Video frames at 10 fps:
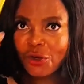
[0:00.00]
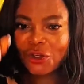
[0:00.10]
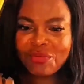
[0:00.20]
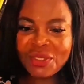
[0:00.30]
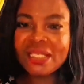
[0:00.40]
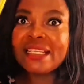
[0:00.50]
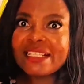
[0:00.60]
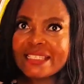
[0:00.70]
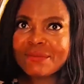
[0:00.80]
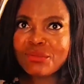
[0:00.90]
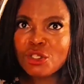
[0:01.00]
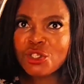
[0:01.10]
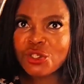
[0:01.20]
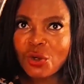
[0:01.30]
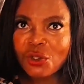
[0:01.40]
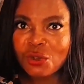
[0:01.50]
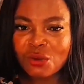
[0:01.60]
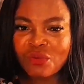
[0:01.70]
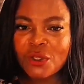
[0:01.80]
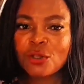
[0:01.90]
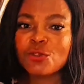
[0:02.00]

Join me, let me show you.